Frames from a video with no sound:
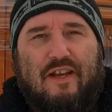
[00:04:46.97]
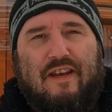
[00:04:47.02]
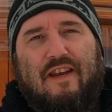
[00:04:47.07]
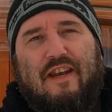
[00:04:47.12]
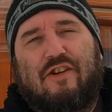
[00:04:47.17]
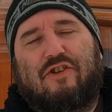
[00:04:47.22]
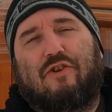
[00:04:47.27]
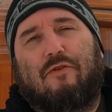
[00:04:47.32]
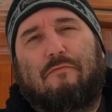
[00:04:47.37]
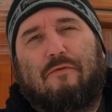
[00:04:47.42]

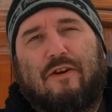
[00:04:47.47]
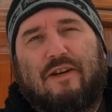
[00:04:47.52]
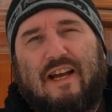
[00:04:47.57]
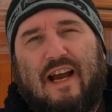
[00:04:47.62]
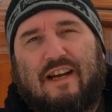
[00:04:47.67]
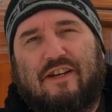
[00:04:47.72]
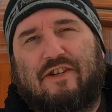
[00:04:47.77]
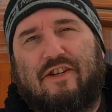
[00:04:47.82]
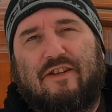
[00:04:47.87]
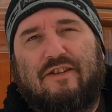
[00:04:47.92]
initial
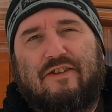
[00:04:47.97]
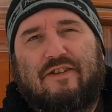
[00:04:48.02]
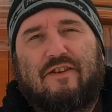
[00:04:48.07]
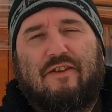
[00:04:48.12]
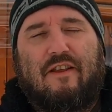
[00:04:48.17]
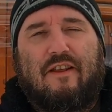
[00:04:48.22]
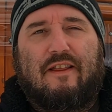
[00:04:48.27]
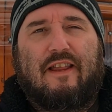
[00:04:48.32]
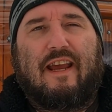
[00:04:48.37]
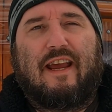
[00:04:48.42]
protections
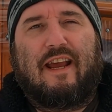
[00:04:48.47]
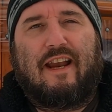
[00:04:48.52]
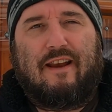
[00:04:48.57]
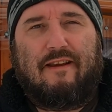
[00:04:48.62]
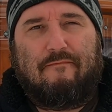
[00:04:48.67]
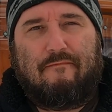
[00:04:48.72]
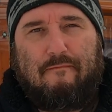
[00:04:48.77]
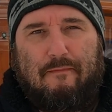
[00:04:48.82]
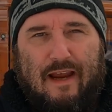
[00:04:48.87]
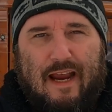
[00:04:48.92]
so that they
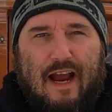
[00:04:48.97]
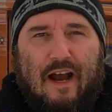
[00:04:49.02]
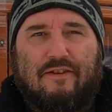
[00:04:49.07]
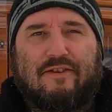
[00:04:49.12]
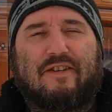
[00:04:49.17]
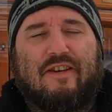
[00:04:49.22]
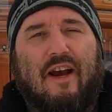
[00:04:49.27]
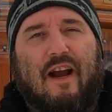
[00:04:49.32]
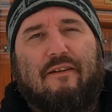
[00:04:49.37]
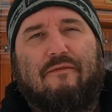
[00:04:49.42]
can be
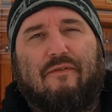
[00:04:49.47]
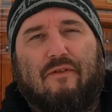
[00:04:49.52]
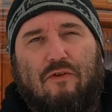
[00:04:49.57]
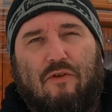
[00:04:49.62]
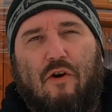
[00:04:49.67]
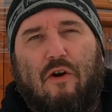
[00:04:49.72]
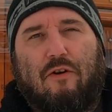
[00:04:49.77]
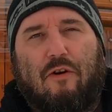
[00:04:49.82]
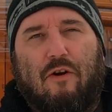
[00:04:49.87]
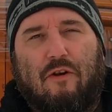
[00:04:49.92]
outside for
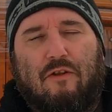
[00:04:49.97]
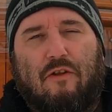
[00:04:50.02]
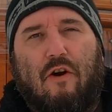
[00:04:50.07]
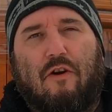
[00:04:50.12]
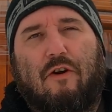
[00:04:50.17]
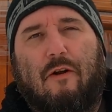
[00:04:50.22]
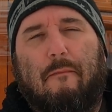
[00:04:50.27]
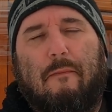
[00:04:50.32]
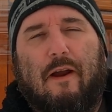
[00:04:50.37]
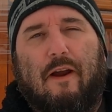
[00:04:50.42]
longer and
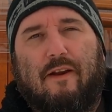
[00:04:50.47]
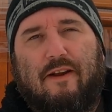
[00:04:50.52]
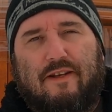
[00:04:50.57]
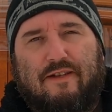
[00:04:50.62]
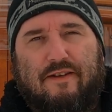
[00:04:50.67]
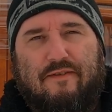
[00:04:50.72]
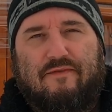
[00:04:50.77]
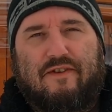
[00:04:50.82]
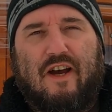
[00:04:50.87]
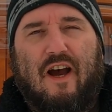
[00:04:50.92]
longer
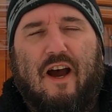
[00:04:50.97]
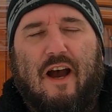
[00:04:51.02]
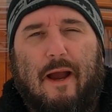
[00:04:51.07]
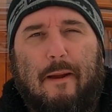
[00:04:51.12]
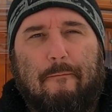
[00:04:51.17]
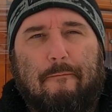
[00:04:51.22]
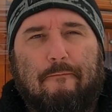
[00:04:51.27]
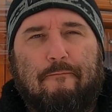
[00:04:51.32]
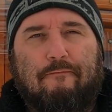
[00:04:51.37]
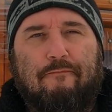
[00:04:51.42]
periods of
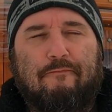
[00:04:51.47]
time.